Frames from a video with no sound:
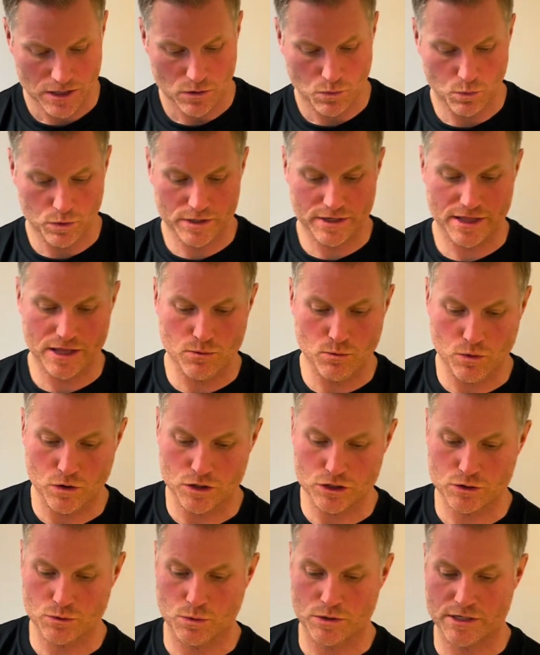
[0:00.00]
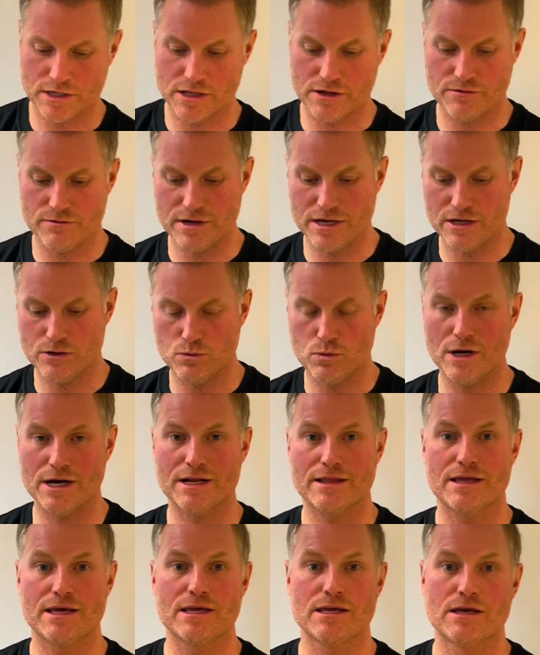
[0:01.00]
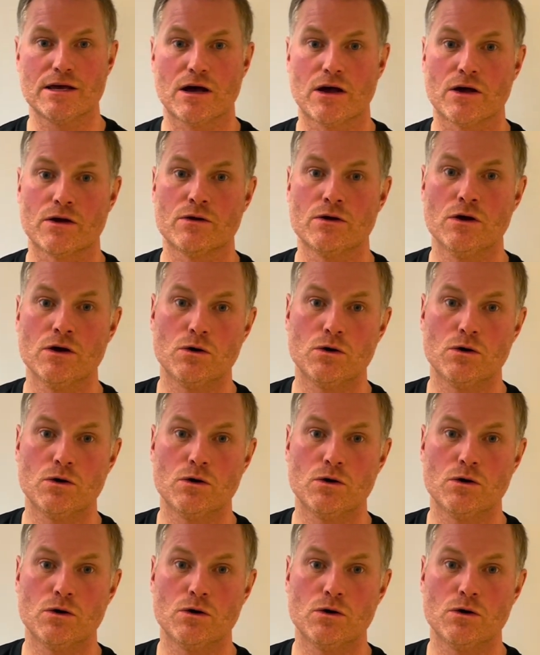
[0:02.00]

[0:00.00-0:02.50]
What do they watch? What do they read? Where do they go?